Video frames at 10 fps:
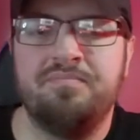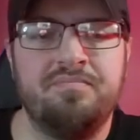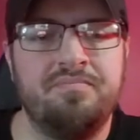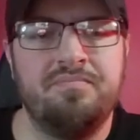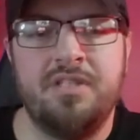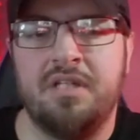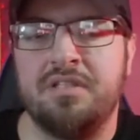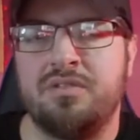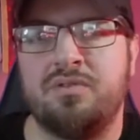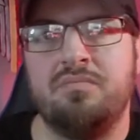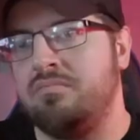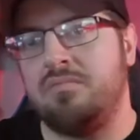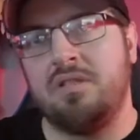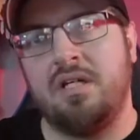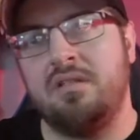yeah, I just
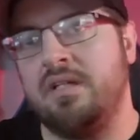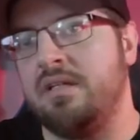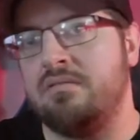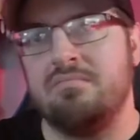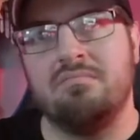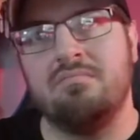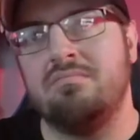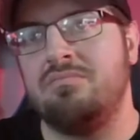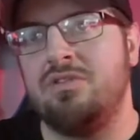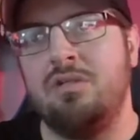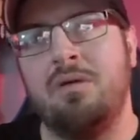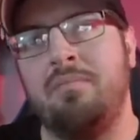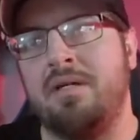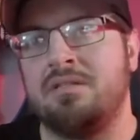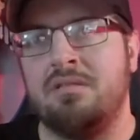kind of like did my
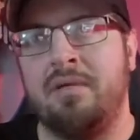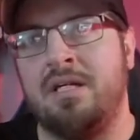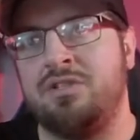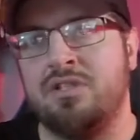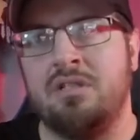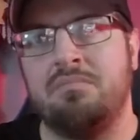best to match up